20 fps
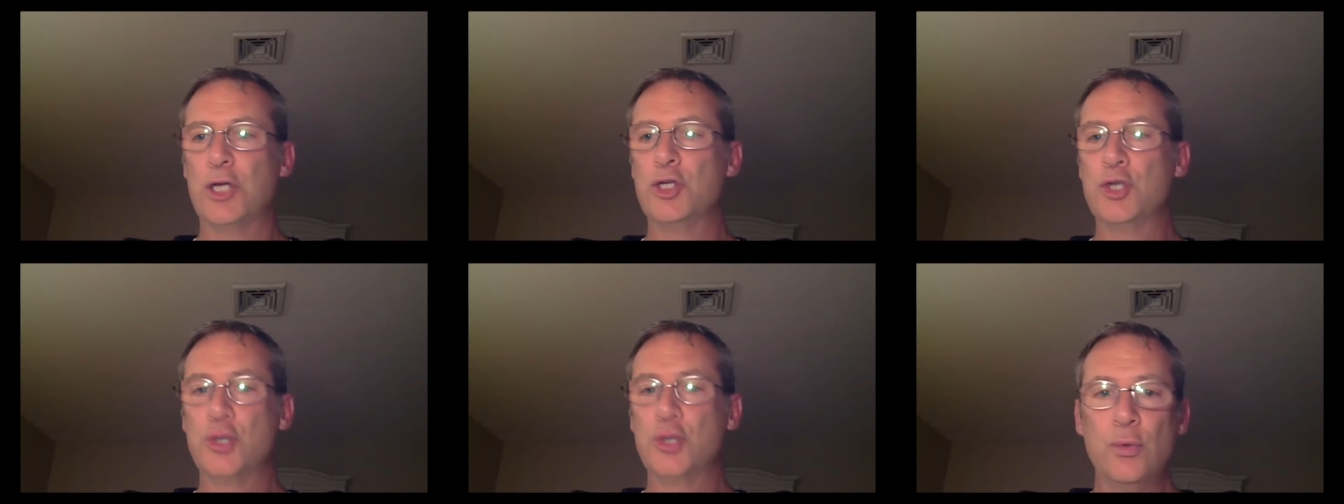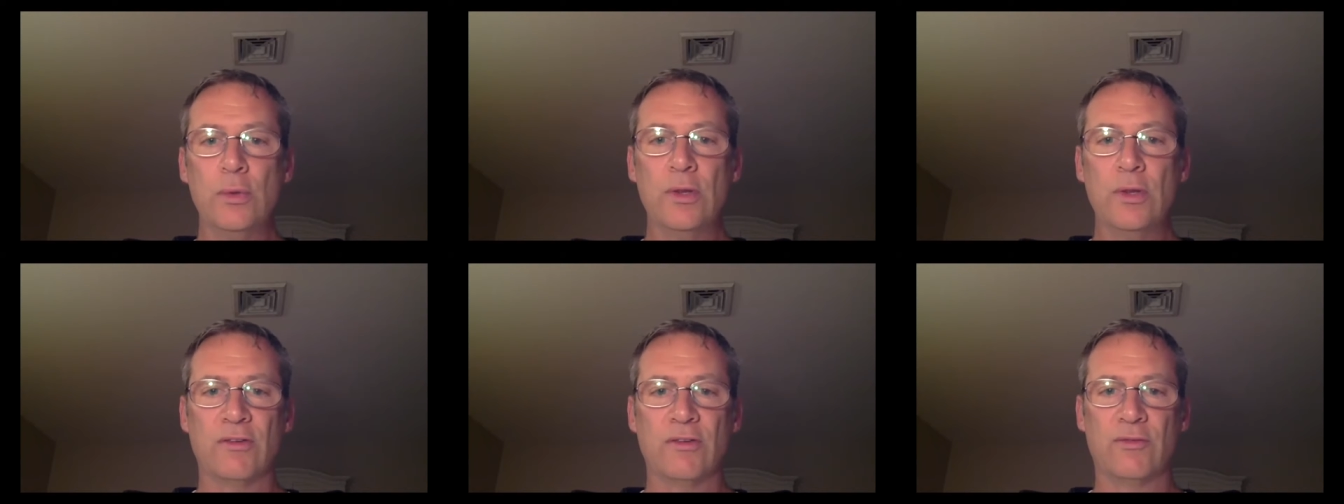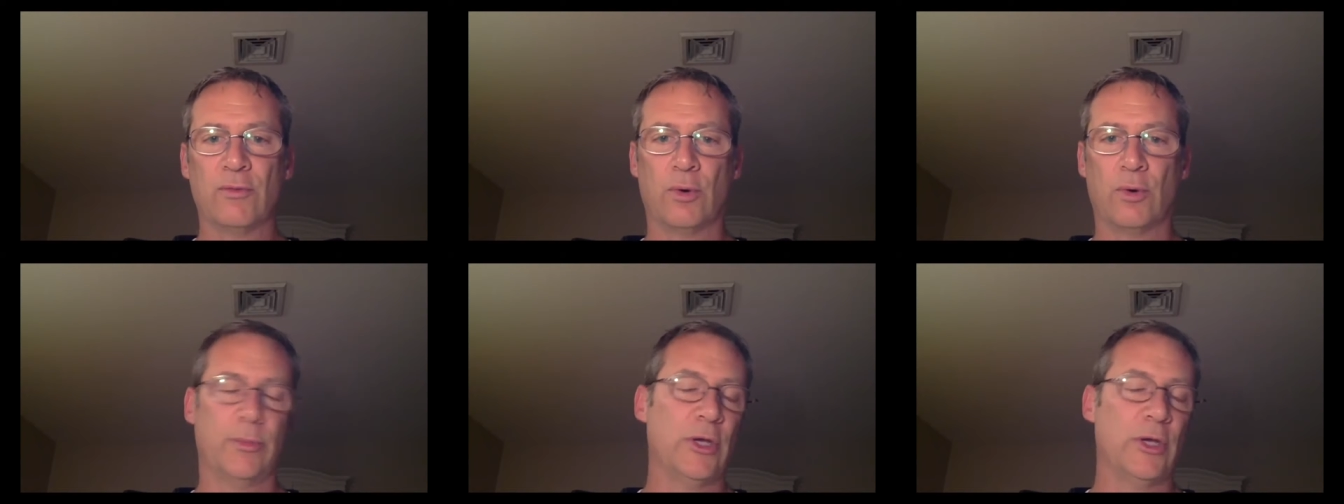do this
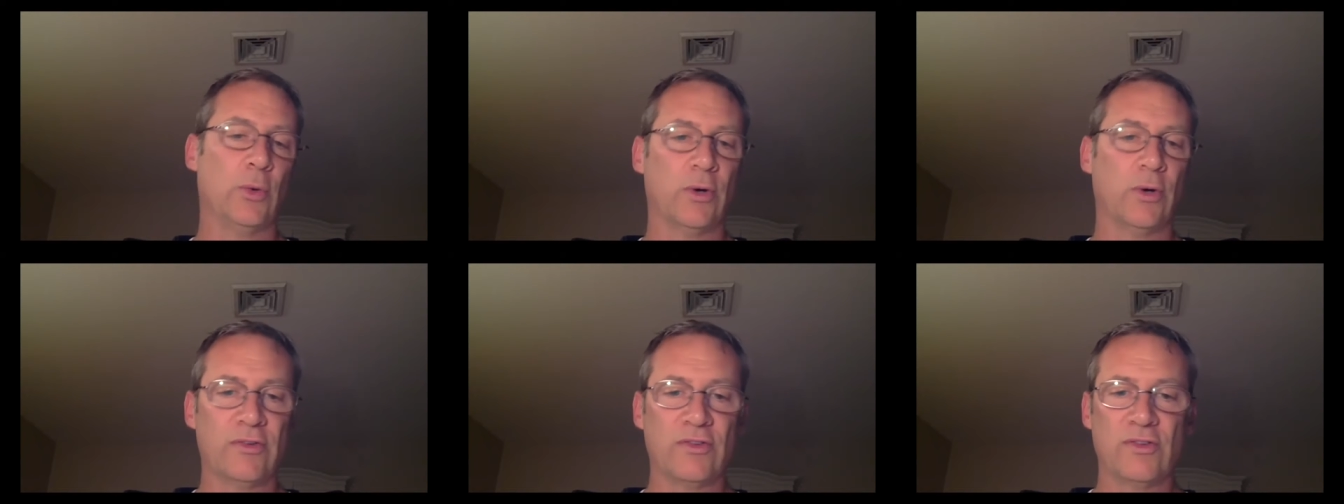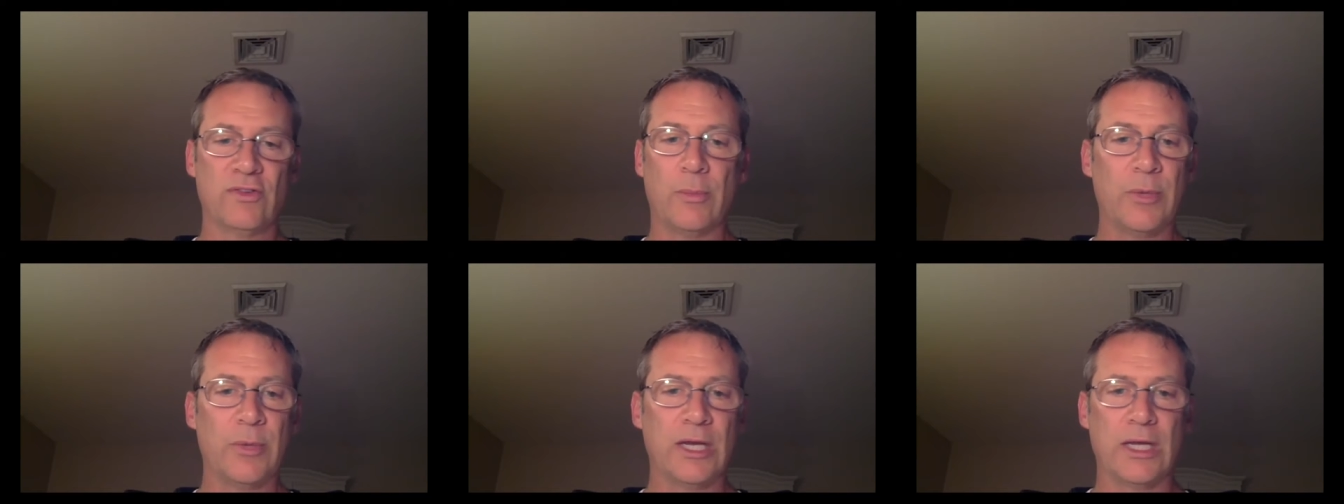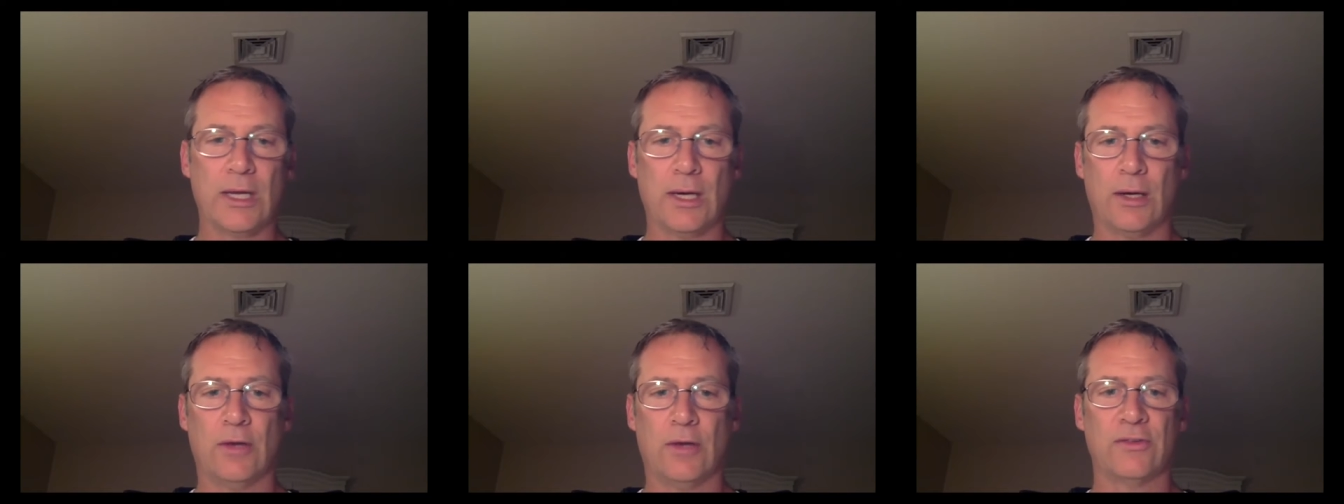for me, or somebody
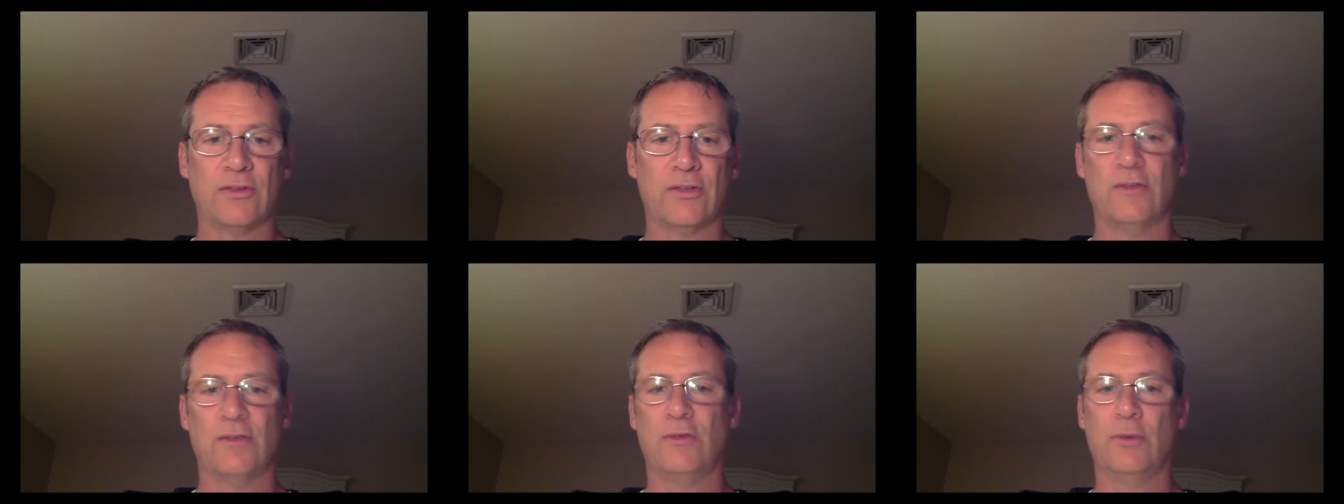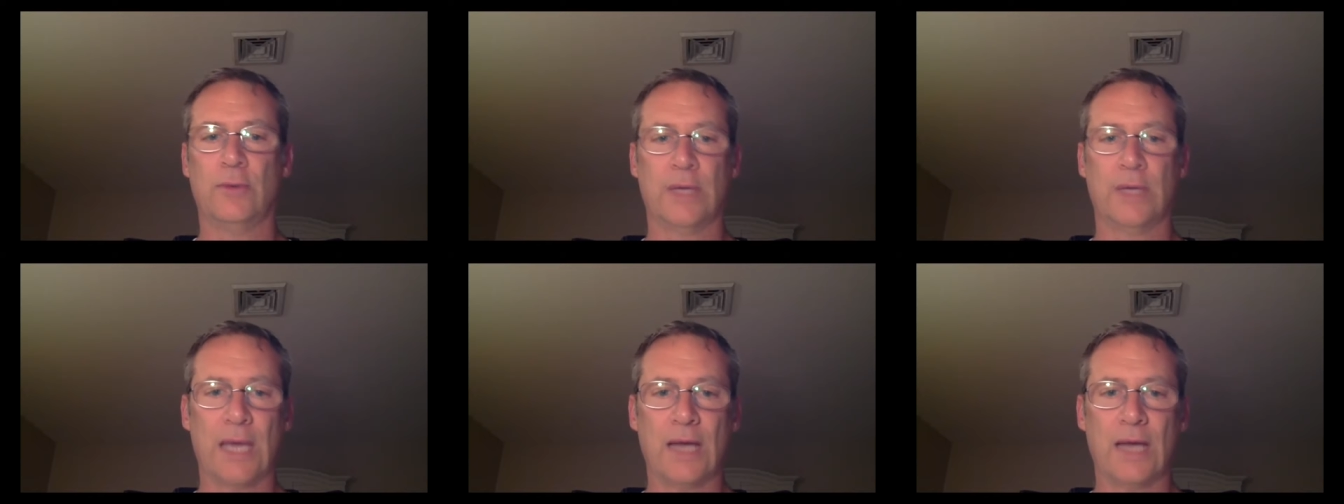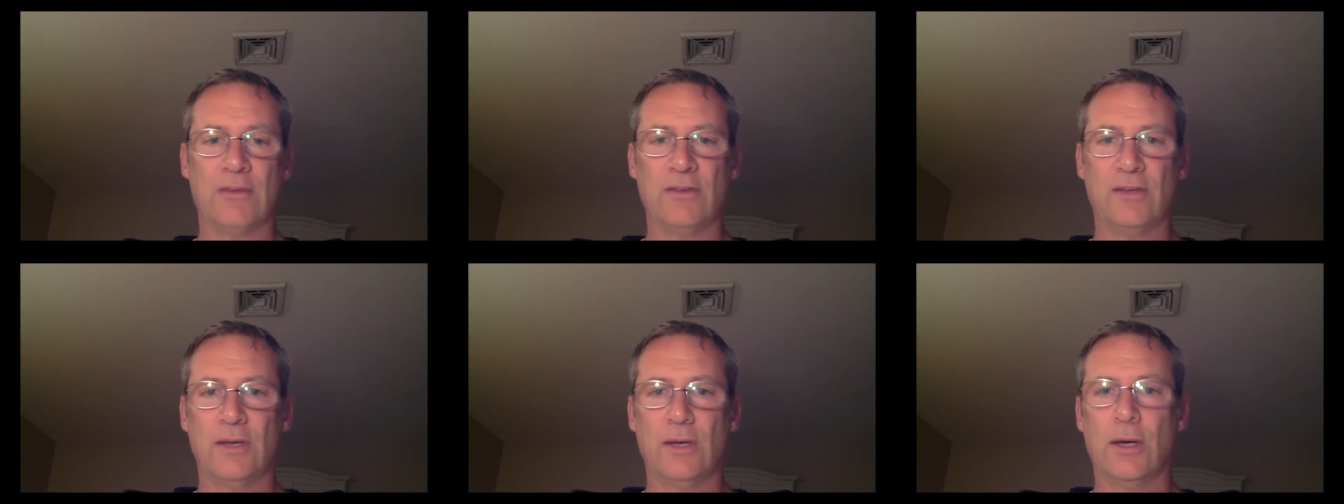else that's doing
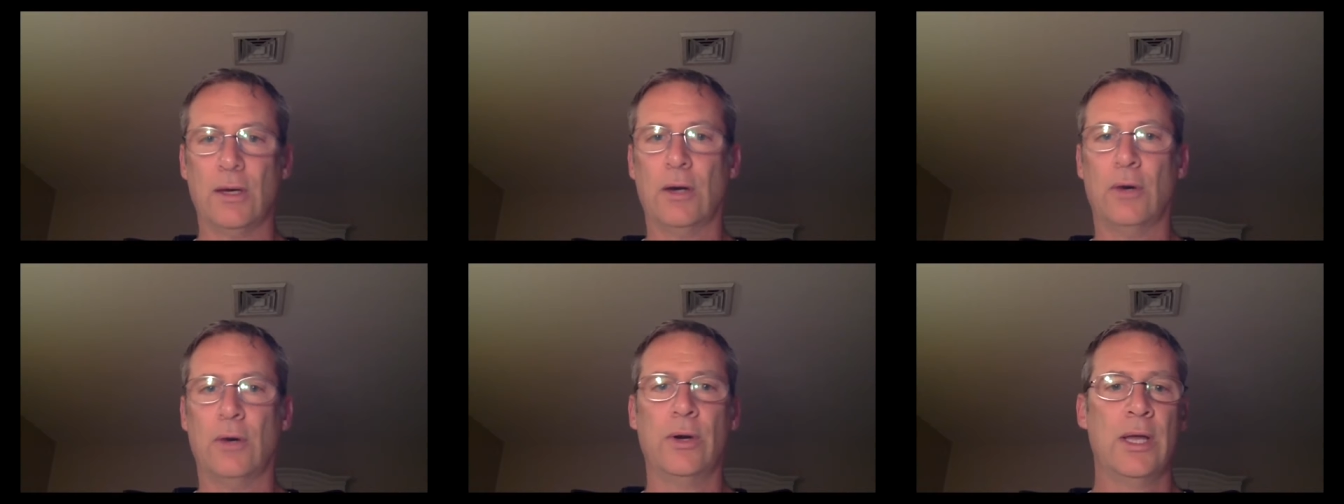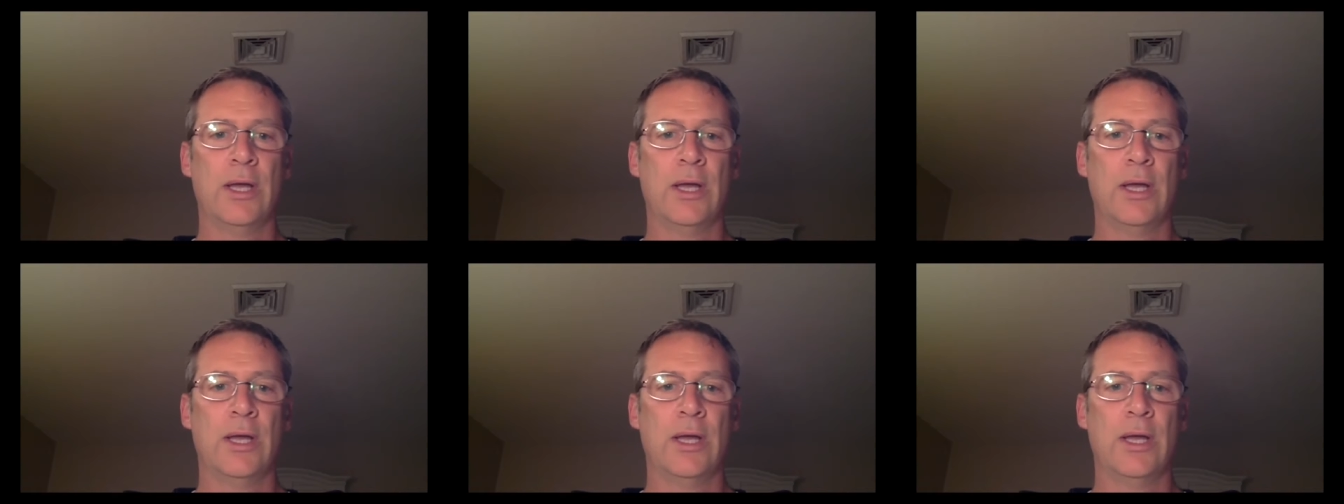SEO,